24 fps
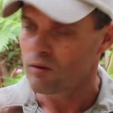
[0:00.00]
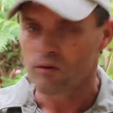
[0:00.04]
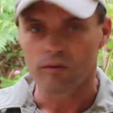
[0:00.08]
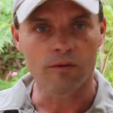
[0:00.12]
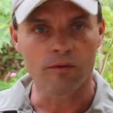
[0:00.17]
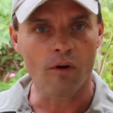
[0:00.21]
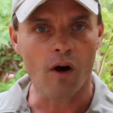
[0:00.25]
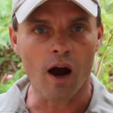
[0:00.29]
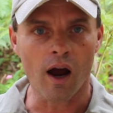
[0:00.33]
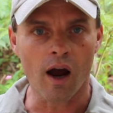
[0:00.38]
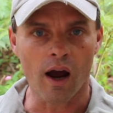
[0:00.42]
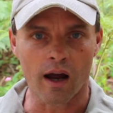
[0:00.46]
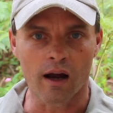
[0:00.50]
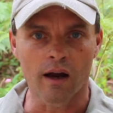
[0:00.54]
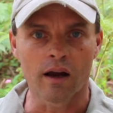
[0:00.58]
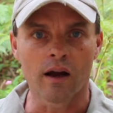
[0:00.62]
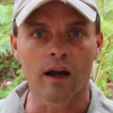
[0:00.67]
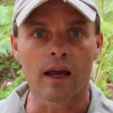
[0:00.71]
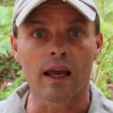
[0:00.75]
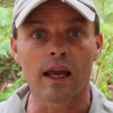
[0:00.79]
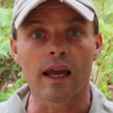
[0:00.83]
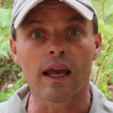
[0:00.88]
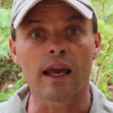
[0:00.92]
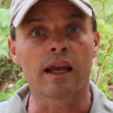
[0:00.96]
fire
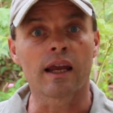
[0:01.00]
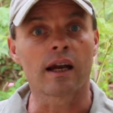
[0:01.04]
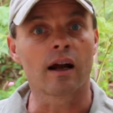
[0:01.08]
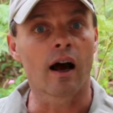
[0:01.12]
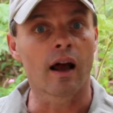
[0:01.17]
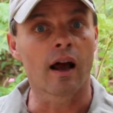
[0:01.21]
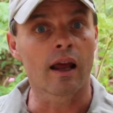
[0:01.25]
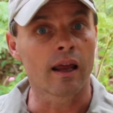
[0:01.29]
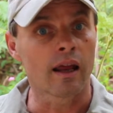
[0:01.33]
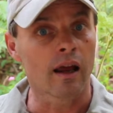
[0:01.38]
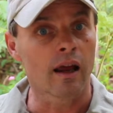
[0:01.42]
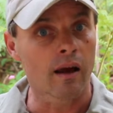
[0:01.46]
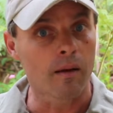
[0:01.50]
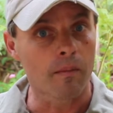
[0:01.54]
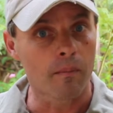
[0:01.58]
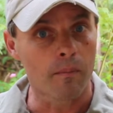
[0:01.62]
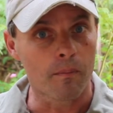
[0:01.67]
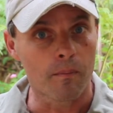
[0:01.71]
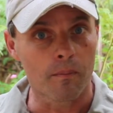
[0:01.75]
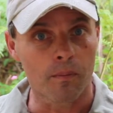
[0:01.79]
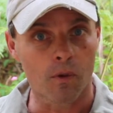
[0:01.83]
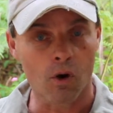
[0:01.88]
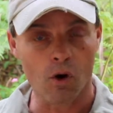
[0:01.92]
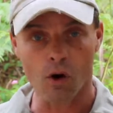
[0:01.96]
in a
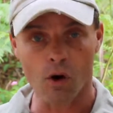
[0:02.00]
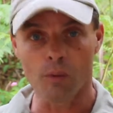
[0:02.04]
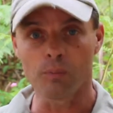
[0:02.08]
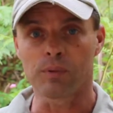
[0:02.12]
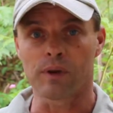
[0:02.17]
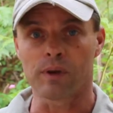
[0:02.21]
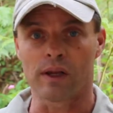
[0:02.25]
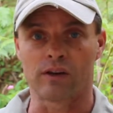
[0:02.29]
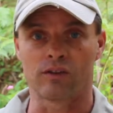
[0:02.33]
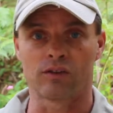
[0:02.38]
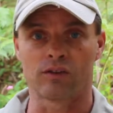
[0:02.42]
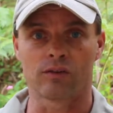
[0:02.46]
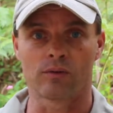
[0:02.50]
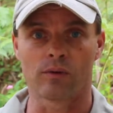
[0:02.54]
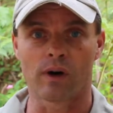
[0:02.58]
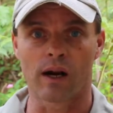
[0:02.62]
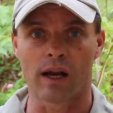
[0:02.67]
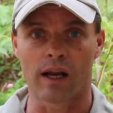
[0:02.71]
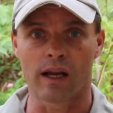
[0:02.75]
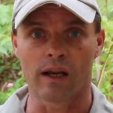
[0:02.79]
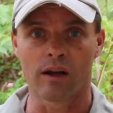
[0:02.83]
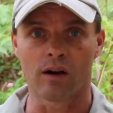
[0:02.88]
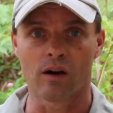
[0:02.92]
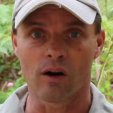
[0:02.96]
complex
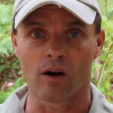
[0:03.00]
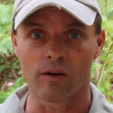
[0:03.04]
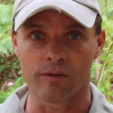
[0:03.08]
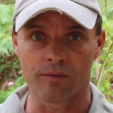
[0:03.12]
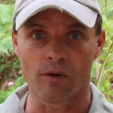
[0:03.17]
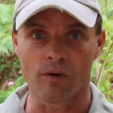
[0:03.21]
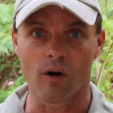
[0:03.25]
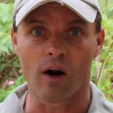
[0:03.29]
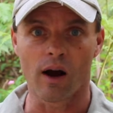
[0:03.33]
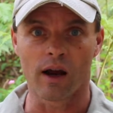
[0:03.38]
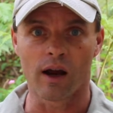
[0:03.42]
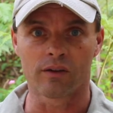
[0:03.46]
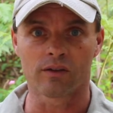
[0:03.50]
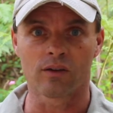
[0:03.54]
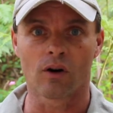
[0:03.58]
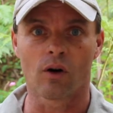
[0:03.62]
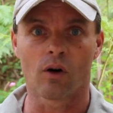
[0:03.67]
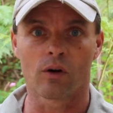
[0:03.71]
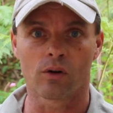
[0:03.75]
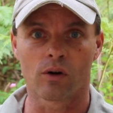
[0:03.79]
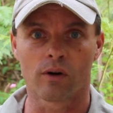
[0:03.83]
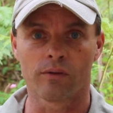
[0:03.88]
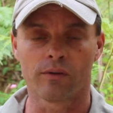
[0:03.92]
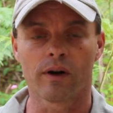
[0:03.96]
array of fires
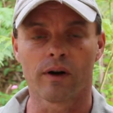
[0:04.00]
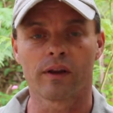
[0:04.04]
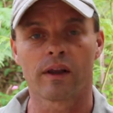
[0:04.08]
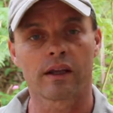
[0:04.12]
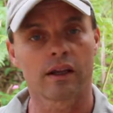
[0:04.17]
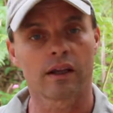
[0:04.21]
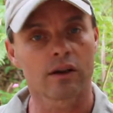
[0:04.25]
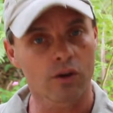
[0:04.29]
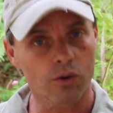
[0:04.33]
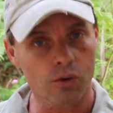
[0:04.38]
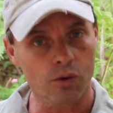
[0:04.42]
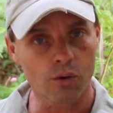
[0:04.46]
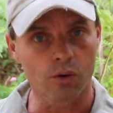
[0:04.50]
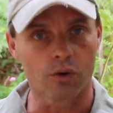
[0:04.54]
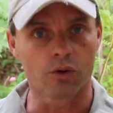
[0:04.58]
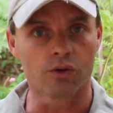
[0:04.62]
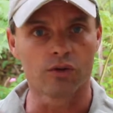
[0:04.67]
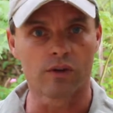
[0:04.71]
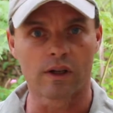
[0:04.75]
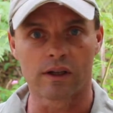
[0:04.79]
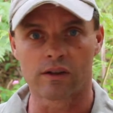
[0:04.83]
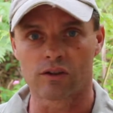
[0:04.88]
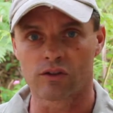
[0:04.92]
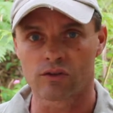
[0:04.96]
on offer that the
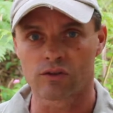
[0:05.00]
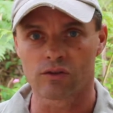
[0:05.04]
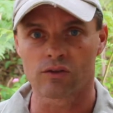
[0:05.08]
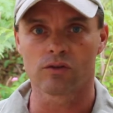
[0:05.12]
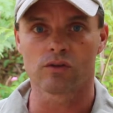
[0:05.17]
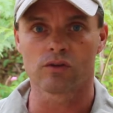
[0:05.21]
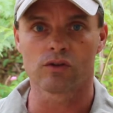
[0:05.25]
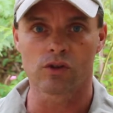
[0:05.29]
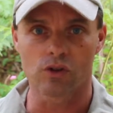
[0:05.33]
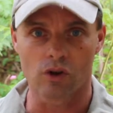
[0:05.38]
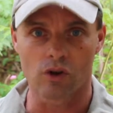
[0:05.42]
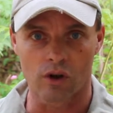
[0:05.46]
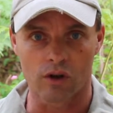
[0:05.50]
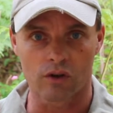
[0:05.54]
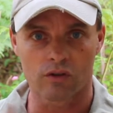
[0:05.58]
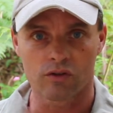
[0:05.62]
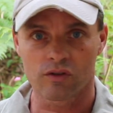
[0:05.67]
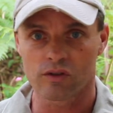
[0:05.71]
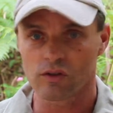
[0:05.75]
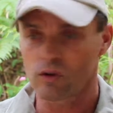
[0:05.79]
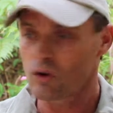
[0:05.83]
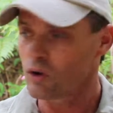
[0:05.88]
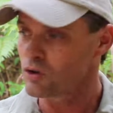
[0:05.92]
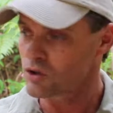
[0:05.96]
crews need to
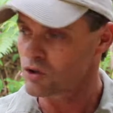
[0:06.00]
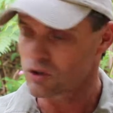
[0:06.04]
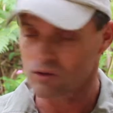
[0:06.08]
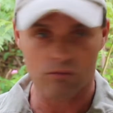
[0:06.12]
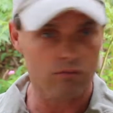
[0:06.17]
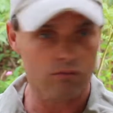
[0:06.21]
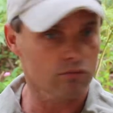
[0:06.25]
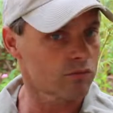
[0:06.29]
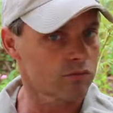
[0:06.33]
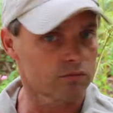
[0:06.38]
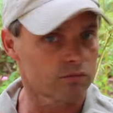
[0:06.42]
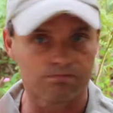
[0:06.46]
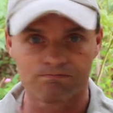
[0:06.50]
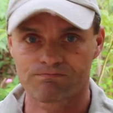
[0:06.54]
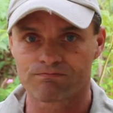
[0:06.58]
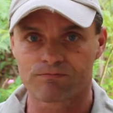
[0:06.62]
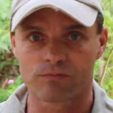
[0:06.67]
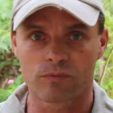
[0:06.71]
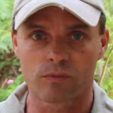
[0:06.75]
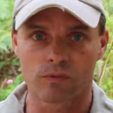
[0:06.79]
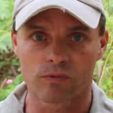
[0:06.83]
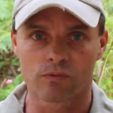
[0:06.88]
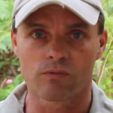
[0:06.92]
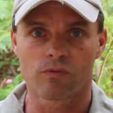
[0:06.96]
search
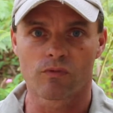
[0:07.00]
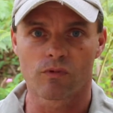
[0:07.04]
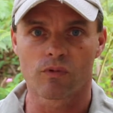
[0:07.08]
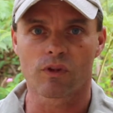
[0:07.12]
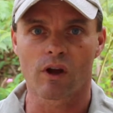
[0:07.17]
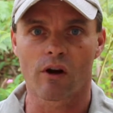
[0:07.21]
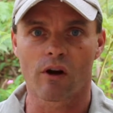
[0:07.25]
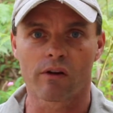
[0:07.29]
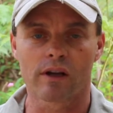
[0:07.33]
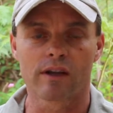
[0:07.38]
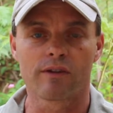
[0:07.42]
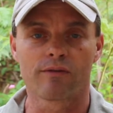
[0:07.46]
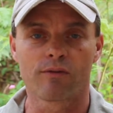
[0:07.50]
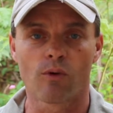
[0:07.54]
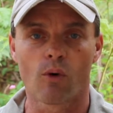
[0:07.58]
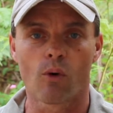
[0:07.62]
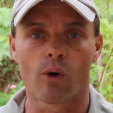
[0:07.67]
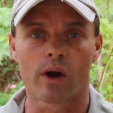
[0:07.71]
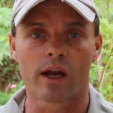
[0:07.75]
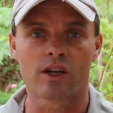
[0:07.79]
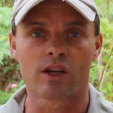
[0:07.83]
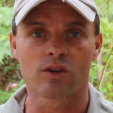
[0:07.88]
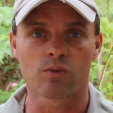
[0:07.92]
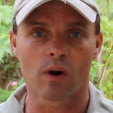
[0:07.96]
thoroughly
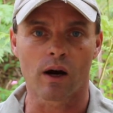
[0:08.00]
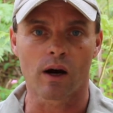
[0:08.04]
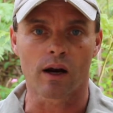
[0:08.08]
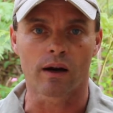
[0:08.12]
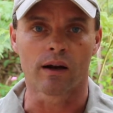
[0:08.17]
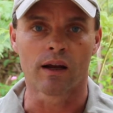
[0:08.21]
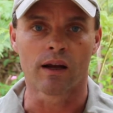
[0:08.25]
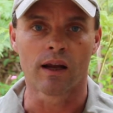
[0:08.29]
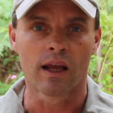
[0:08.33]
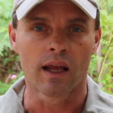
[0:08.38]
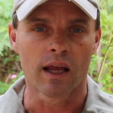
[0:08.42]
for each one.